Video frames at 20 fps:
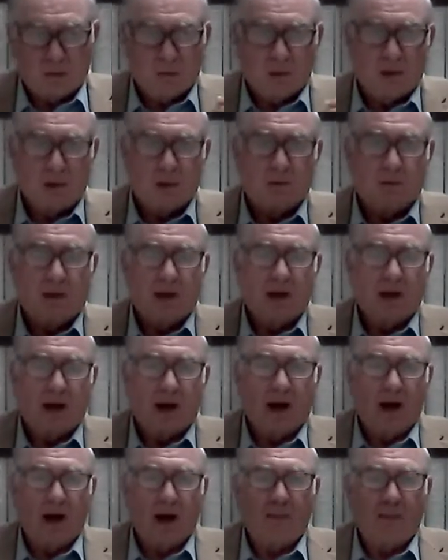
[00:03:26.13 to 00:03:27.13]
by the way, that
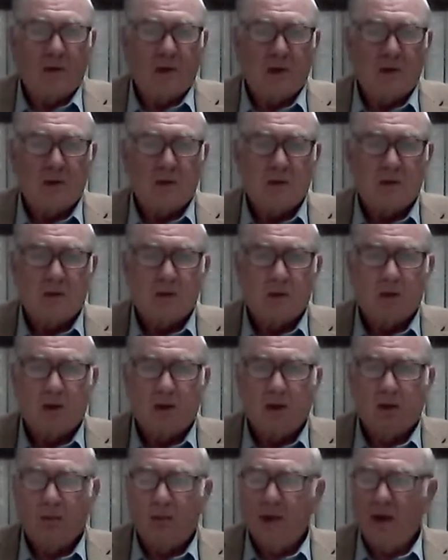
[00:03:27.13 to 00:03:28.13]
I happen to know a
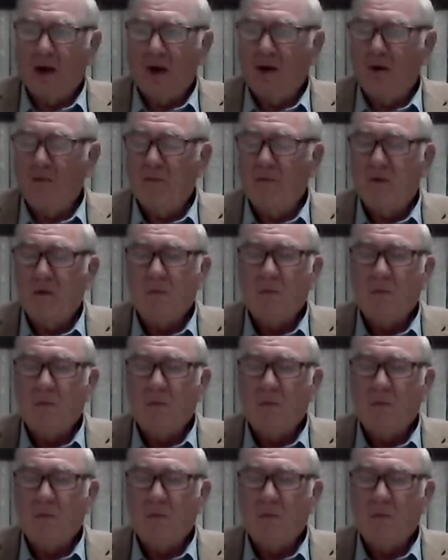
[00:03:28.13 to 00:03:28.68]
little bit of.